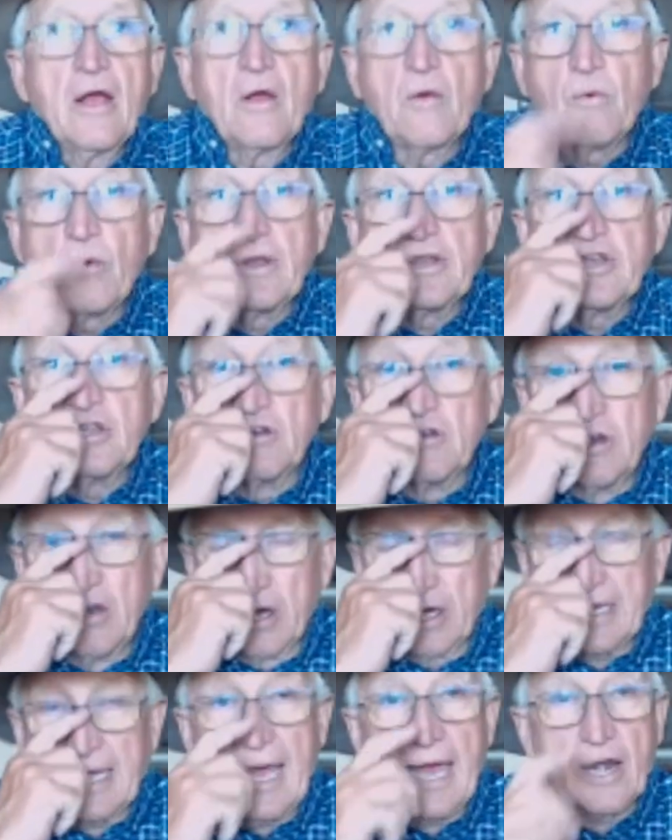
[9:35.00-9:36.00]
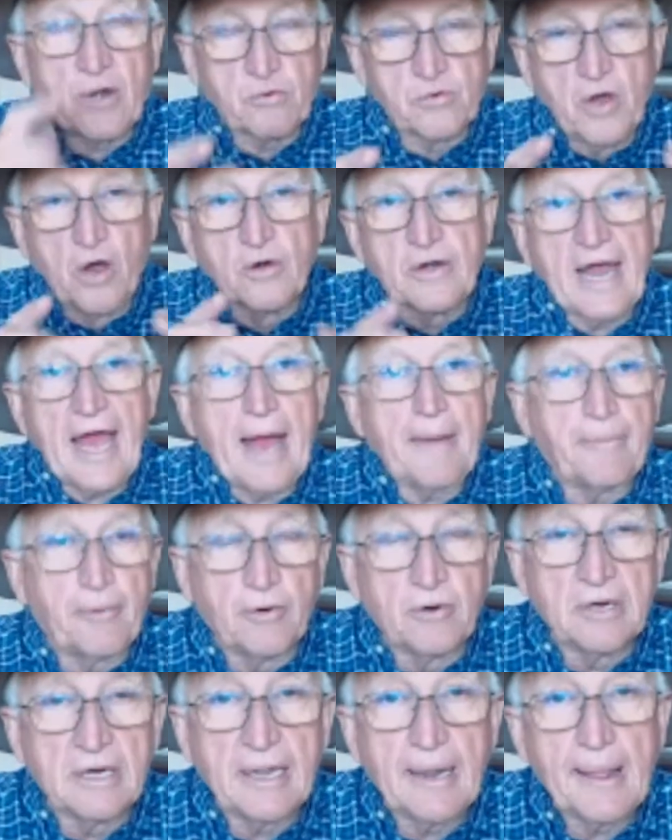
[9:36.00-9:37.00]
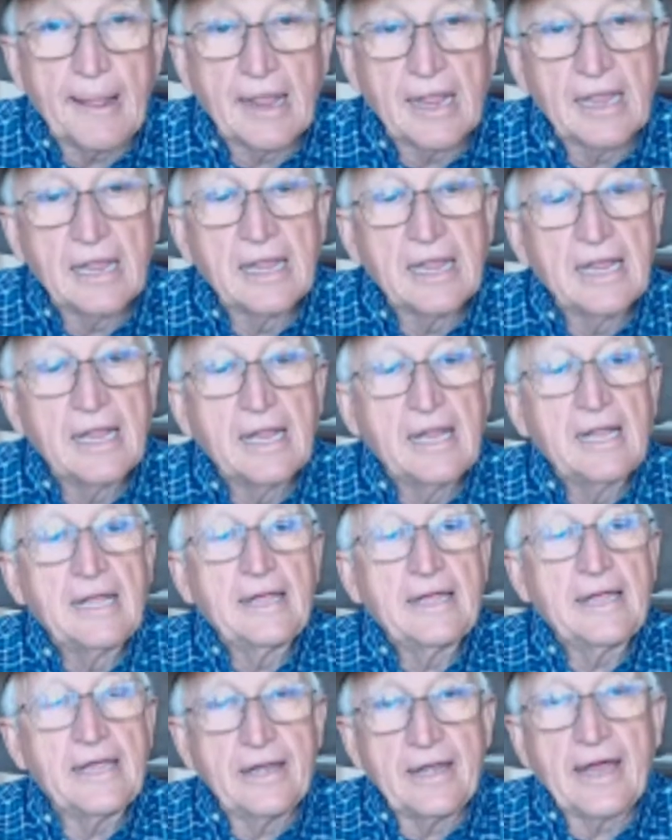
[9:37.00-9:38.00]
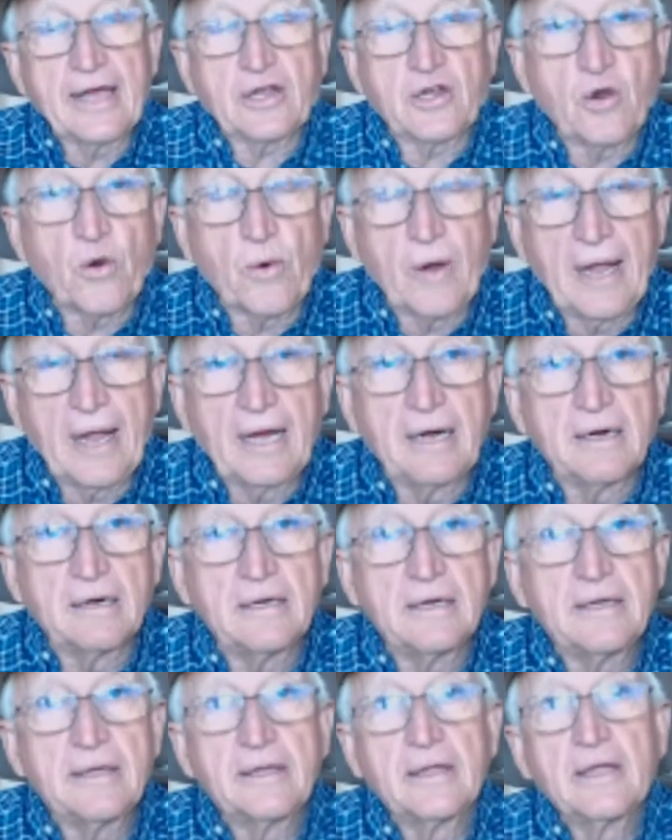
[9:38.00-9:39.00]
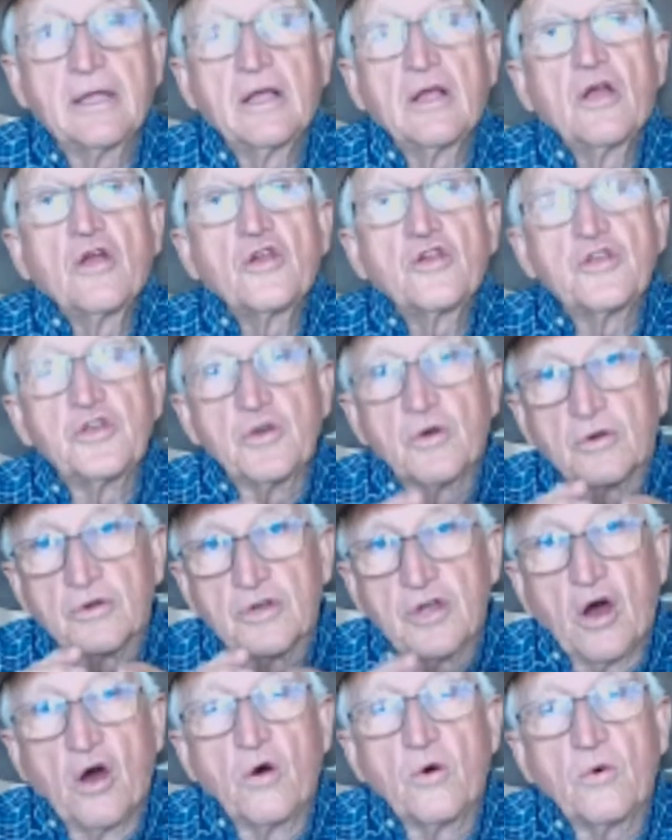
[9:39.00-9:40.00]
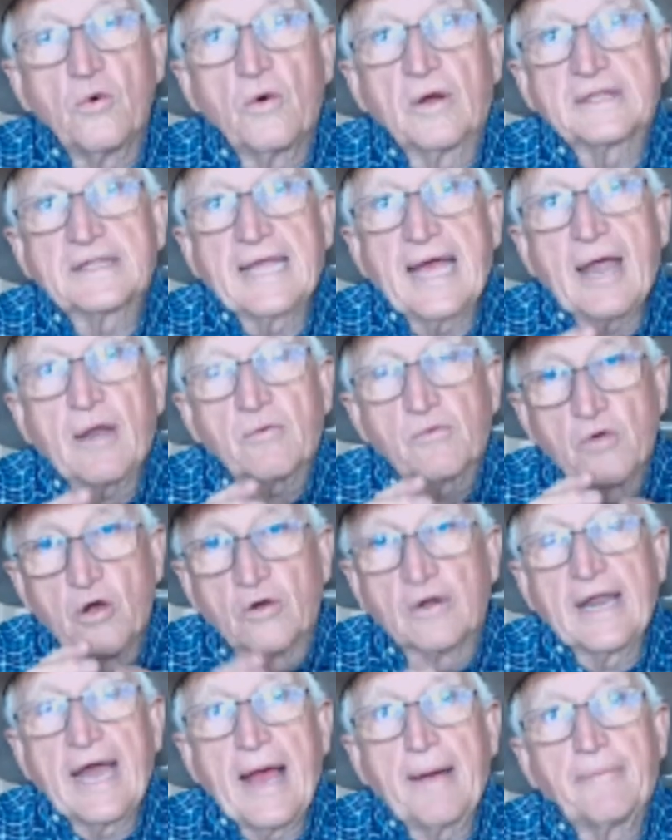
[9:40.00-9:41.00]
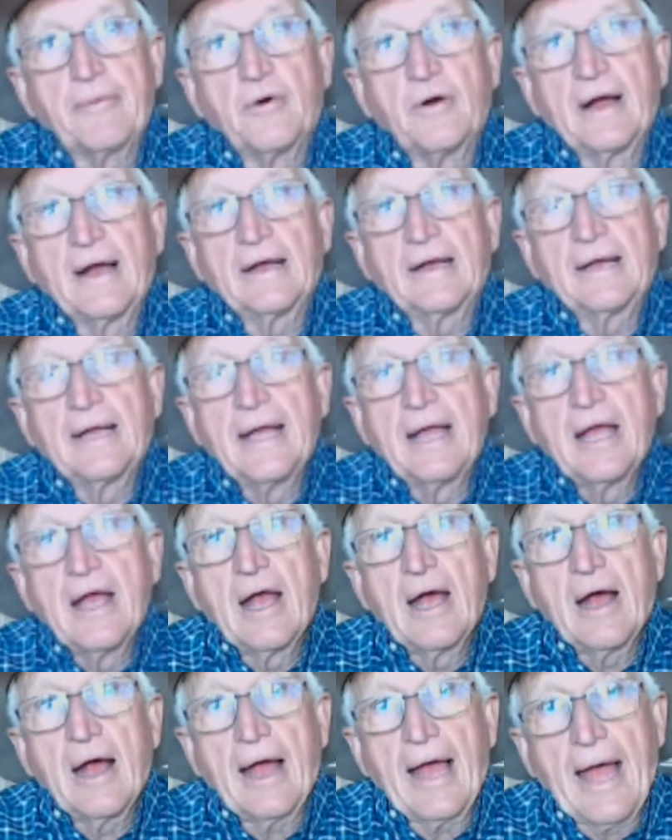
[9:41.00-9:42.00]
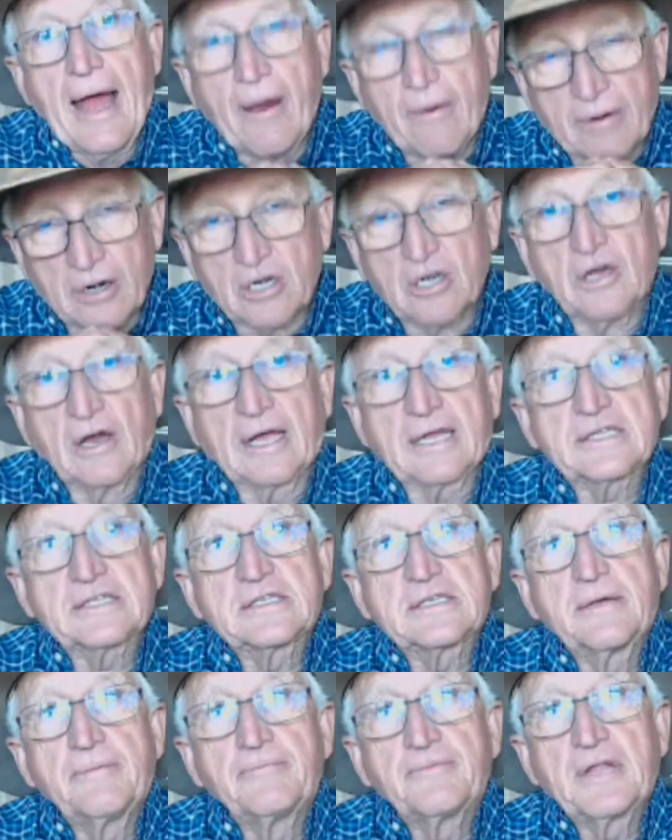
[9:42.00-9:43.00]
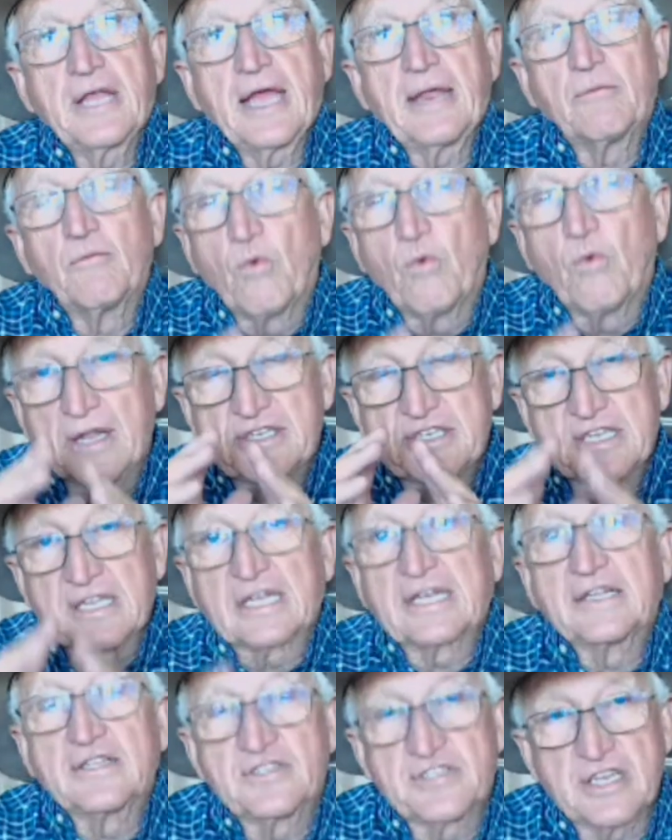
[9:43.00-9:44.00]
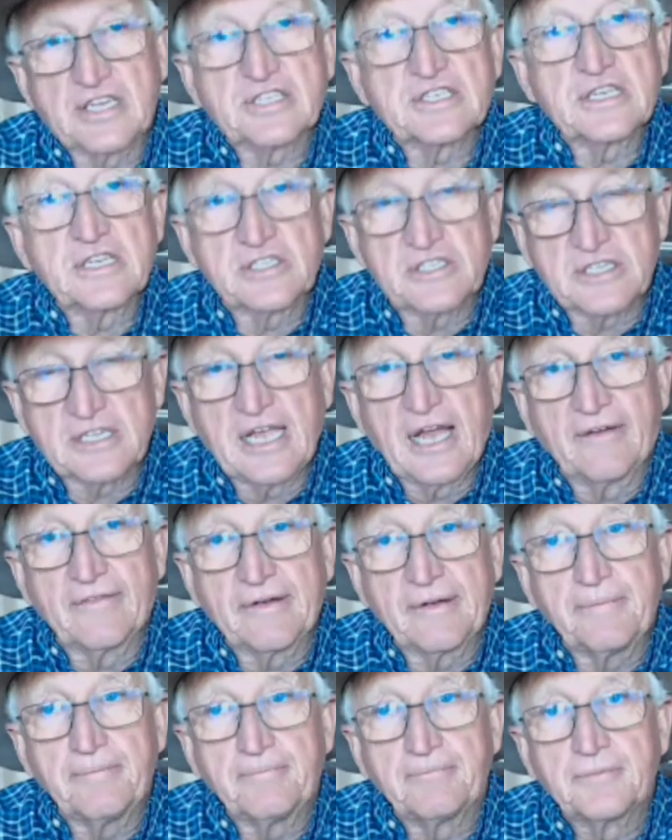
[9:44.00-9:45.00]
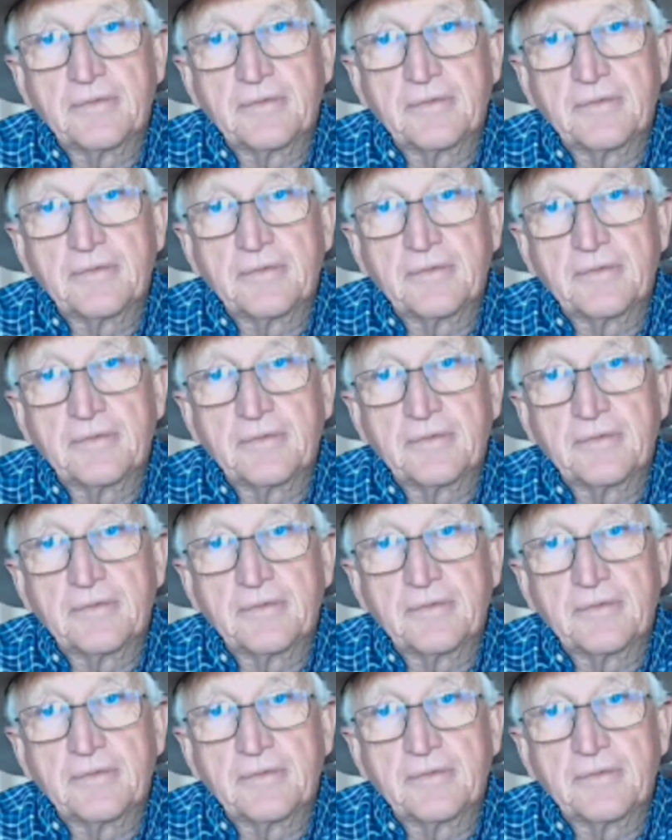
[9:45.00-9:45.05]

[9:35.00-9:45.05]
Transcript: When you look at a road apple in that corral, you'll know what that road apple, how it looks, and what's the consistency of it,